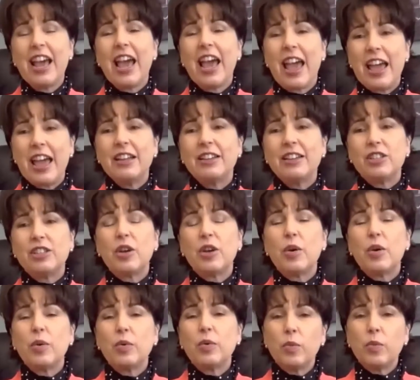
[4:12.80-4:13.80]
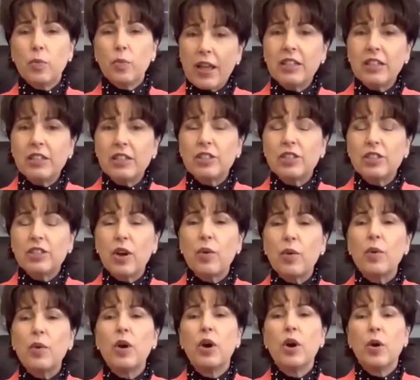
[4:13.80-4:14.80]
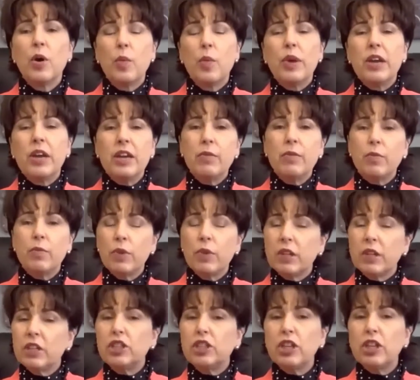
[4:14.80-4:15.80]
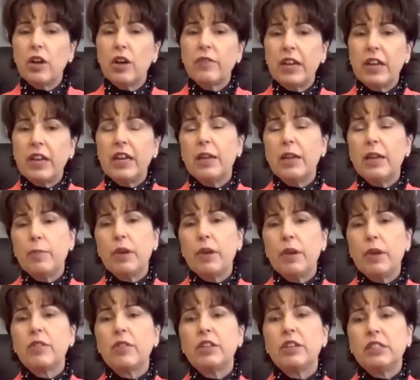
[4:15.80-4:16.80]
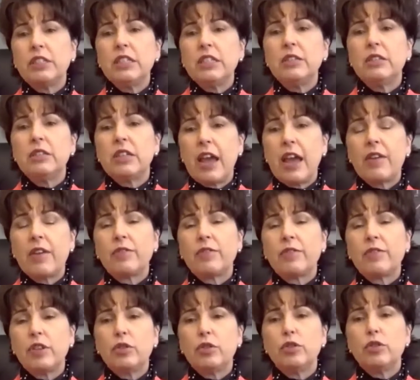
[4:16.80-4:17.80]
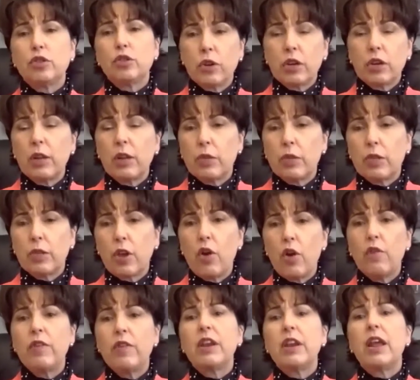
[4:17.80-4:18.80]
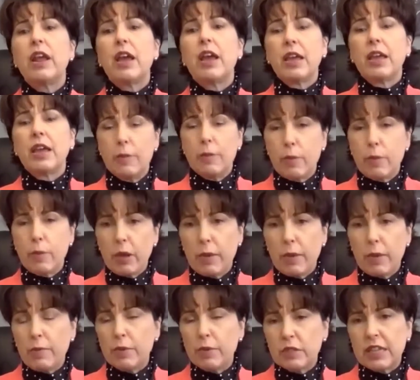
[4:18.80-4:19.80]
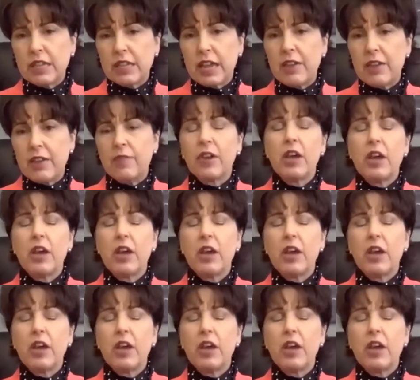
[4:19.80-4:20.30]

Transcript: and so rightly so, we really shelved any bill that didn't have to do strictly with COVID and keeping people safe.